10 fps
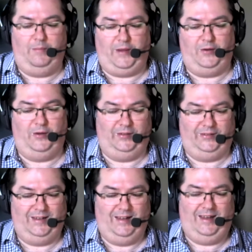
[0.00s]

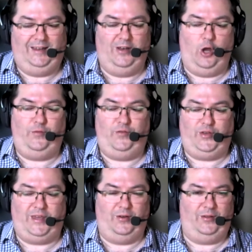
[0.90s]
because you know if you
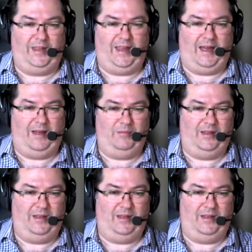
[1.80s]
kill the um,